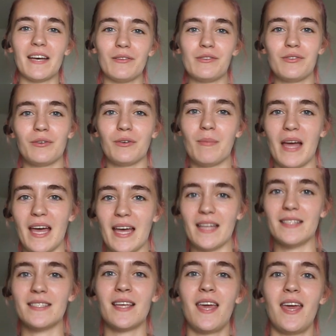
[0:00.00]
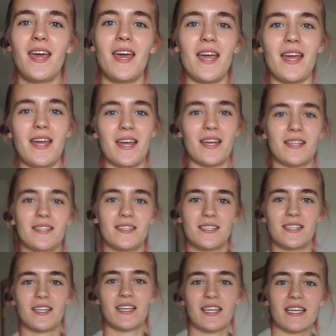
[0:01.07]
the shoulder pads and
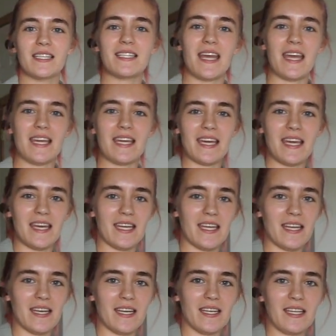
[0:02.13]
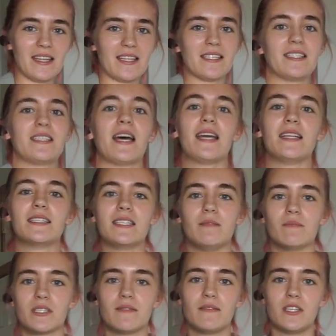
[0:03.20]
take in the side
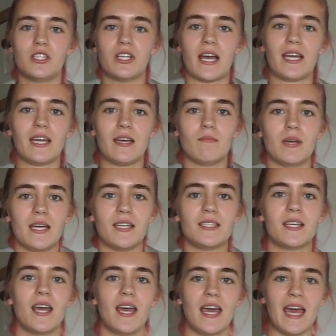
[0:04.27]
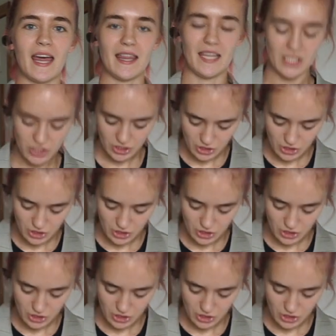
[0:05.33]
seams of the jacket a bit and then just